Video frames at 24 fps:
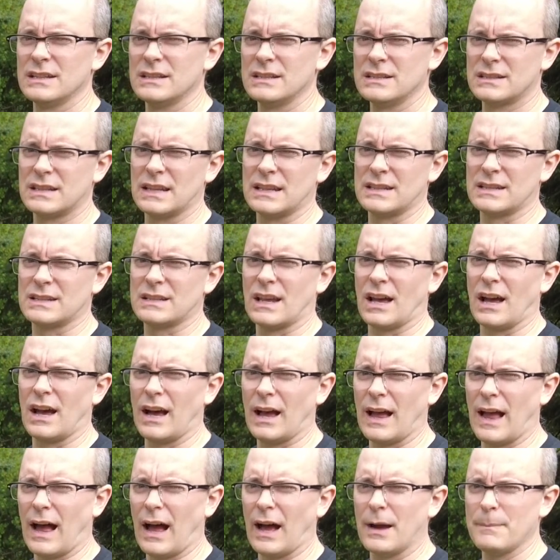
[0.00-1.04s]
since
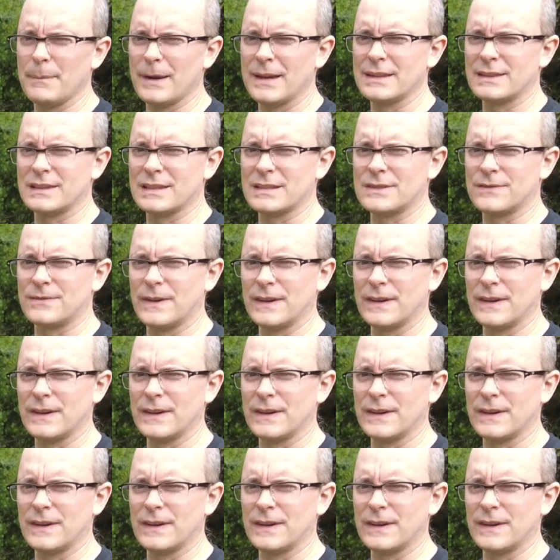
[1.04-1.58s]
I made this